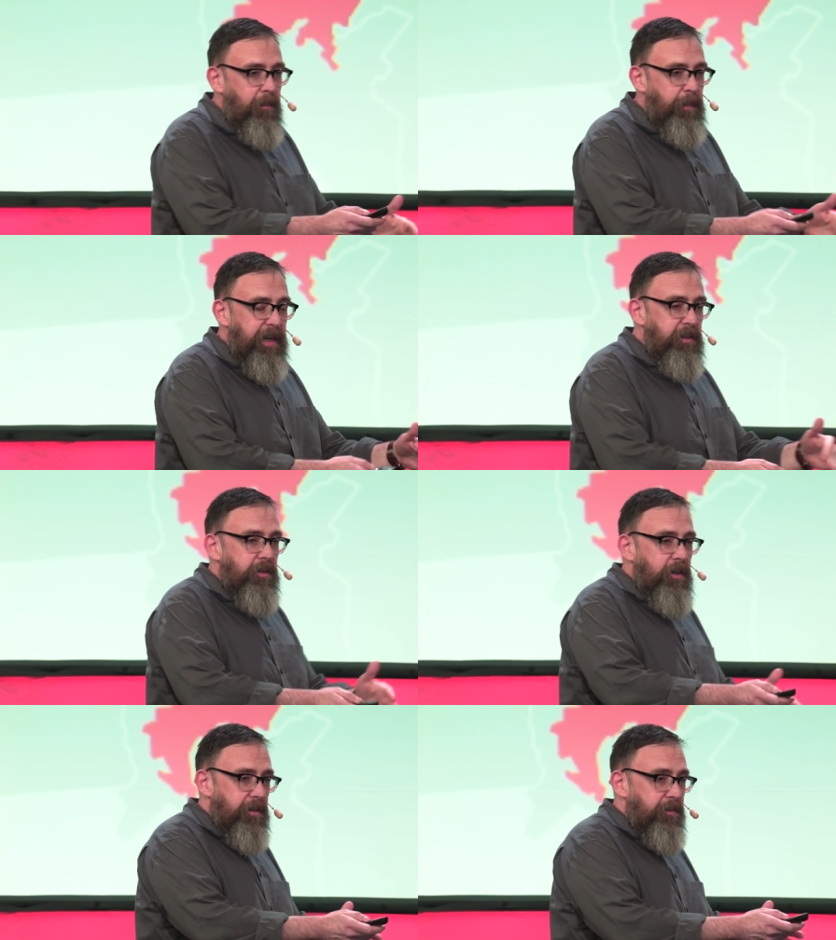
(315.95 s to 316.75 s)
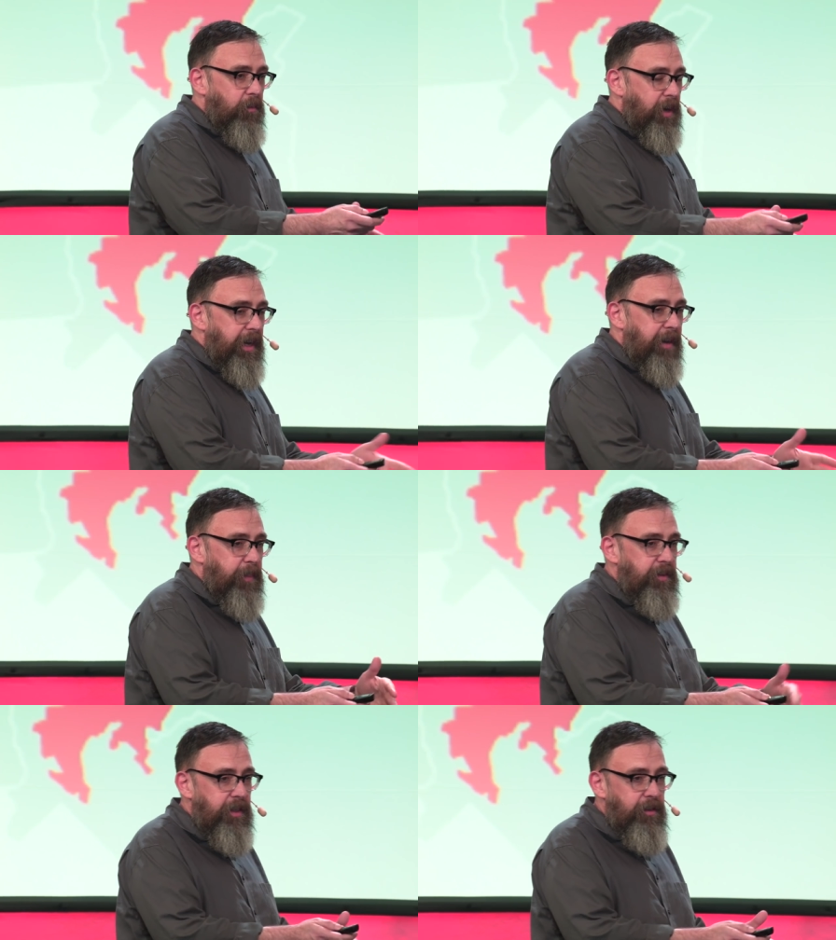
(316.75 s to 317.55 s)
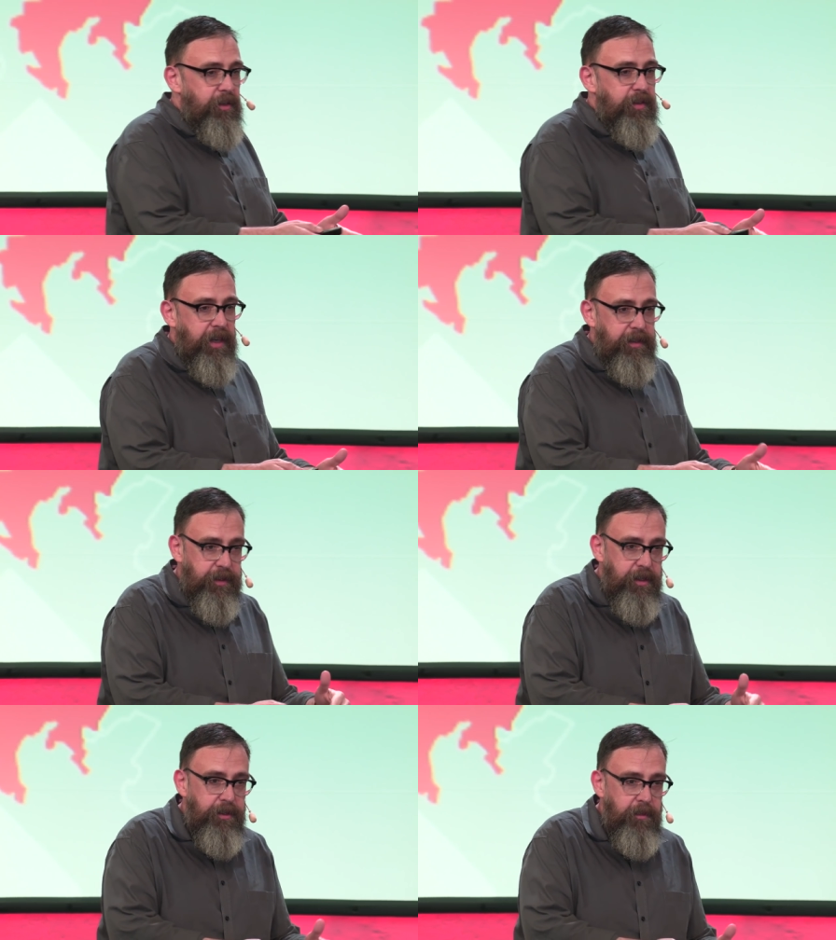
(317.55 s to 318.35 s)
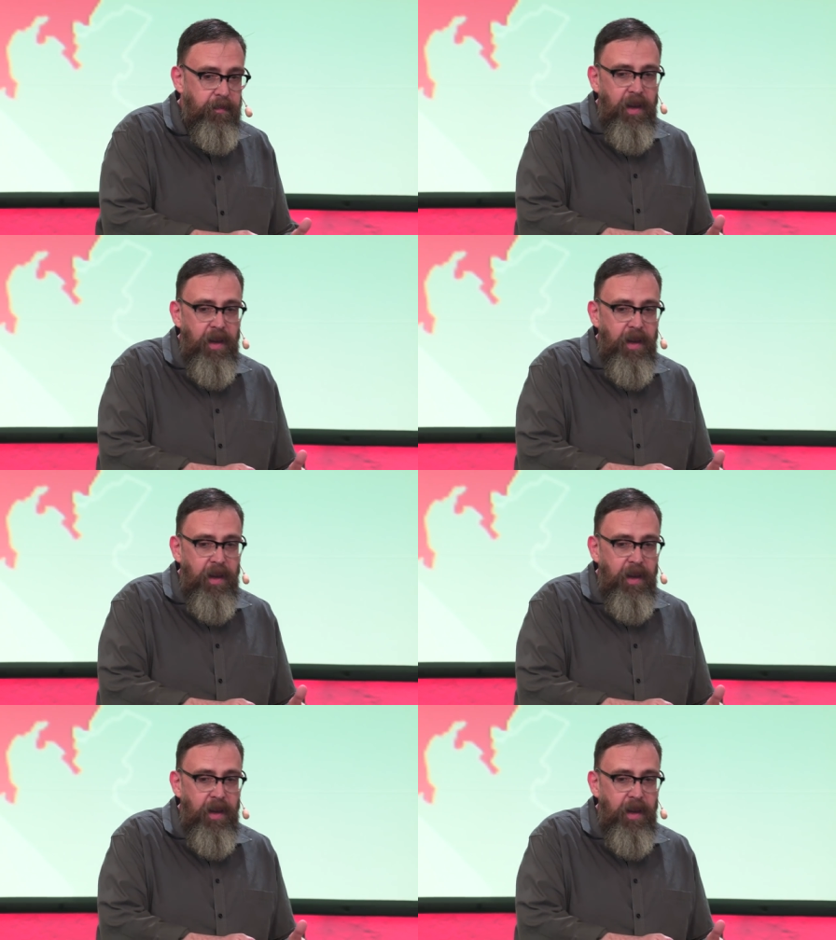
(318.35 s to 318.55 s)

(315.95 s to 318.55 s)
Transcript: based on what happens in those senses,